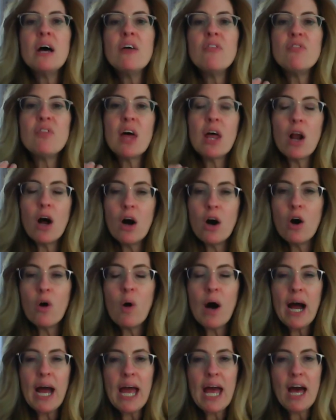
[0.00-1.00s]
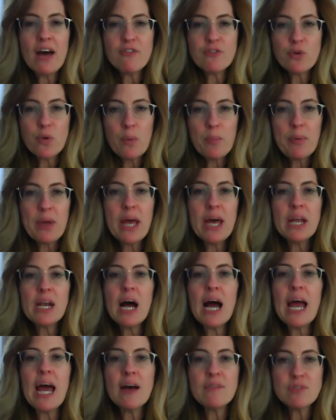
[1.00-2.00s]
that oh, I have to repent,
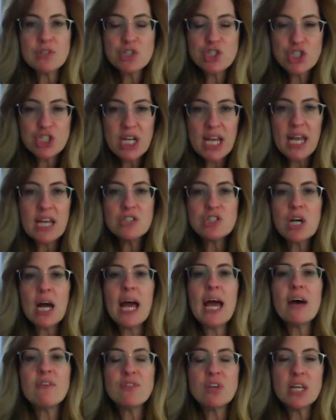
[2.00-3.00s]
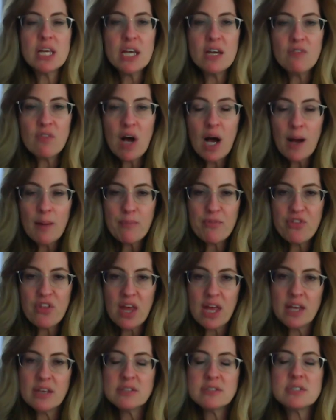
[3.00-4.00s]
I have to change, I have to give up
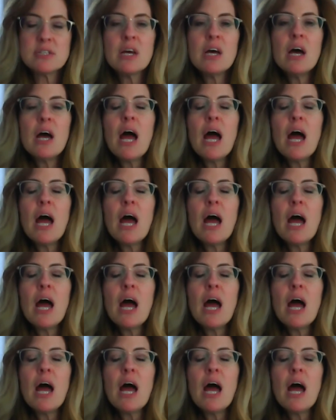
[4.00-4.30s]
things.